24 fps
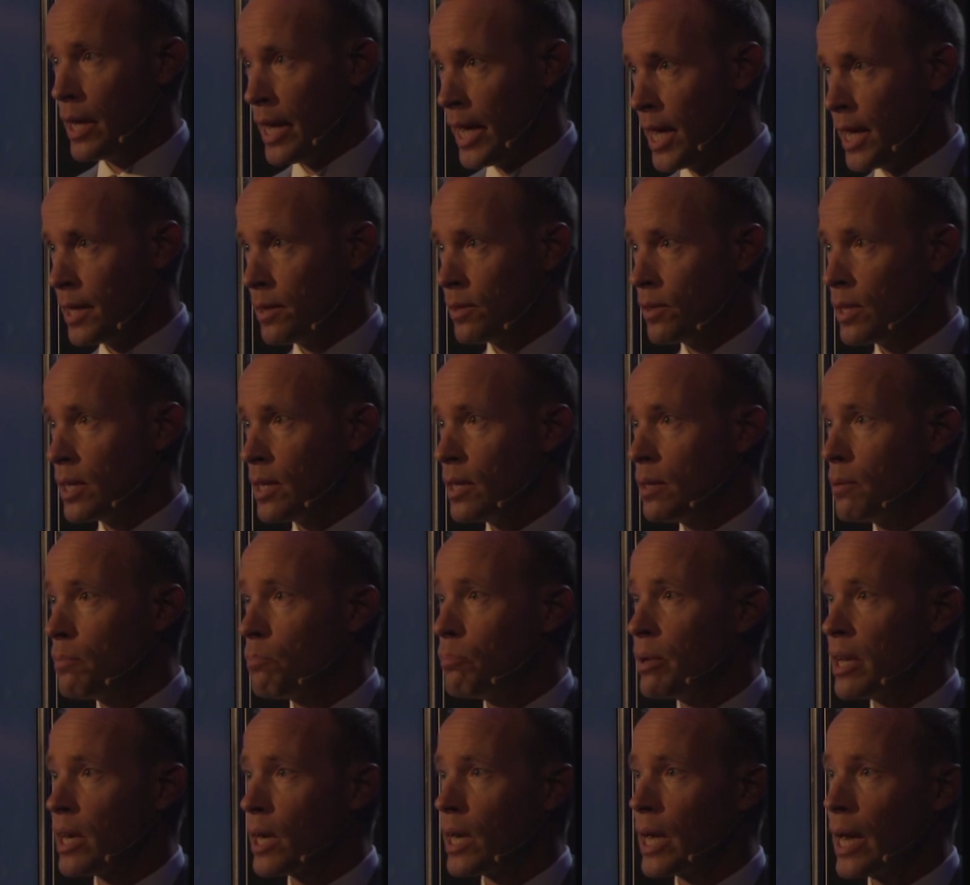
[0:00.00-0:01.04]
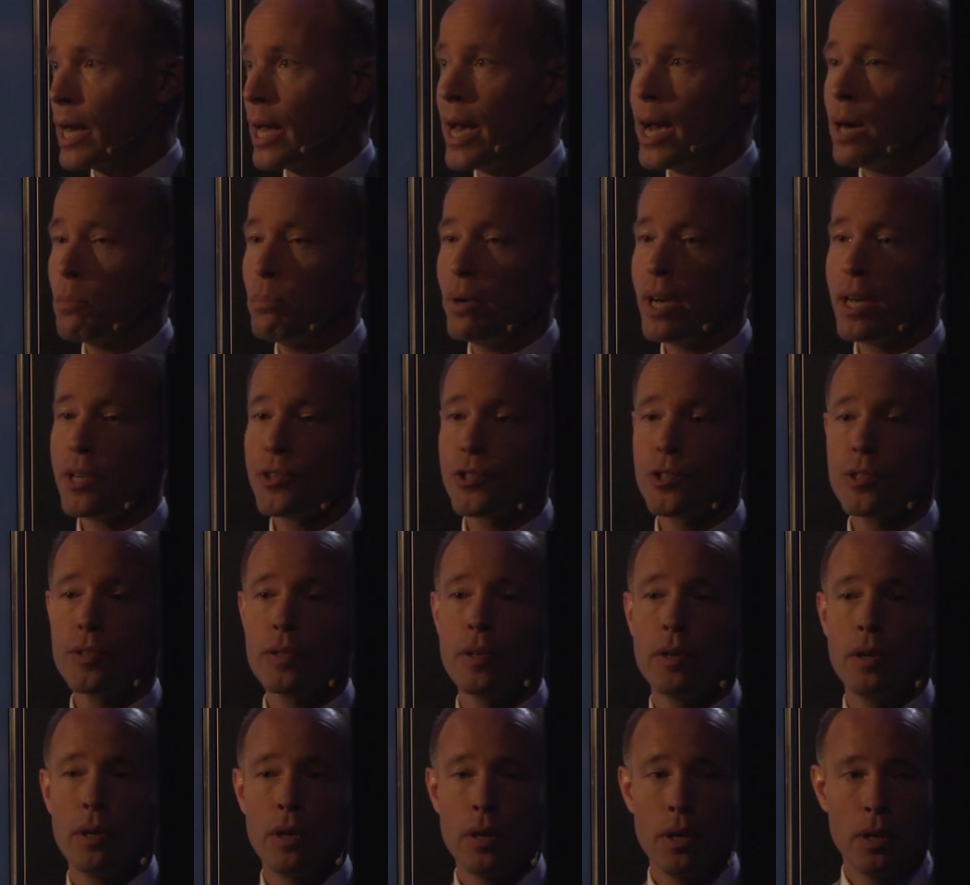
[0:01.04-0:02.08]
at the Pirkkala Air
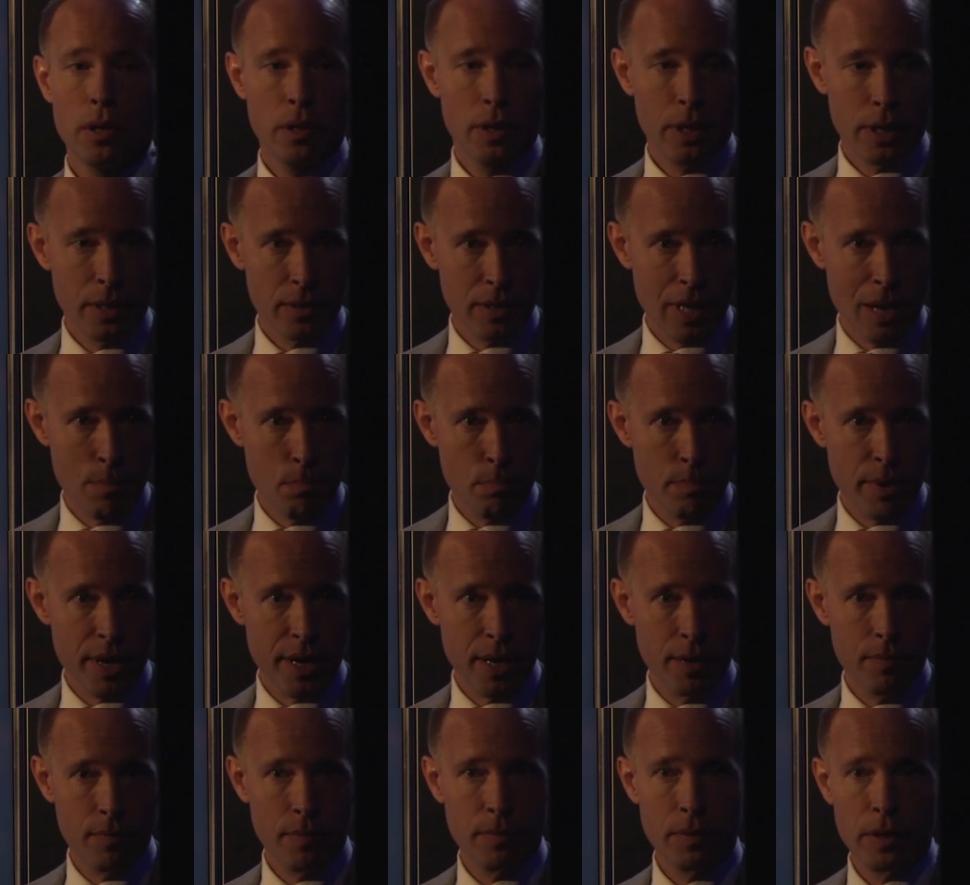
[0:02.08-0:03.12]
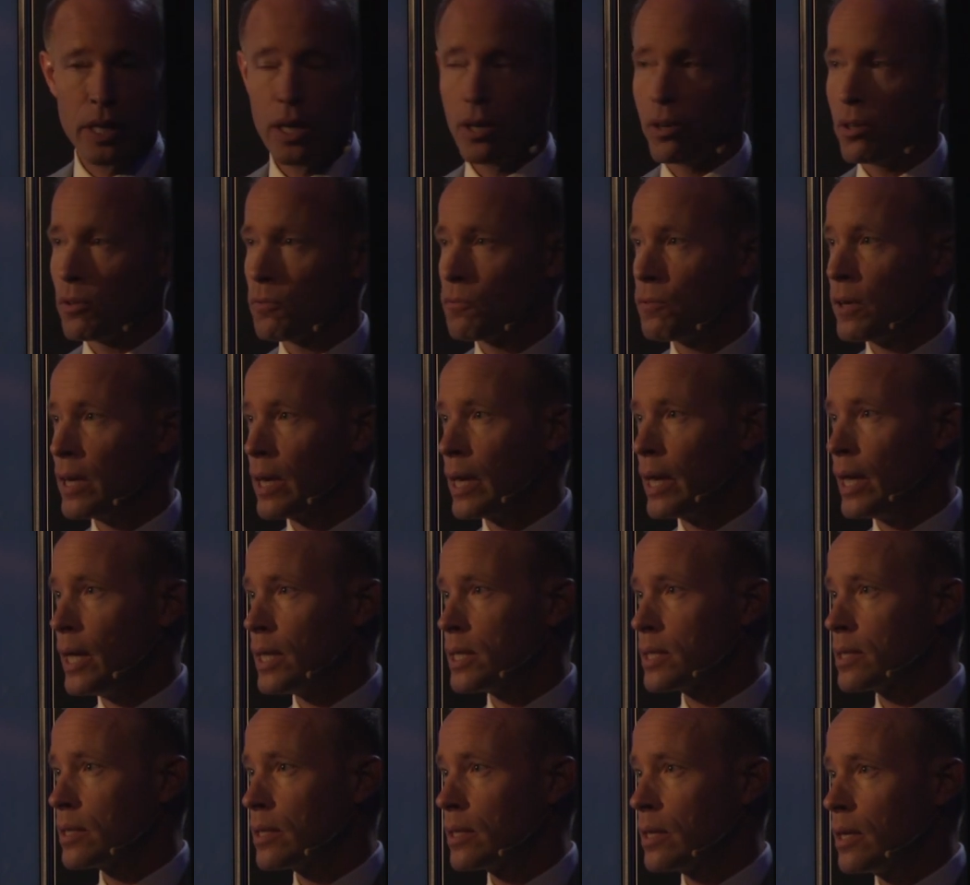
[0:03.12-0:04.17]
Base in Tampere here in Finland.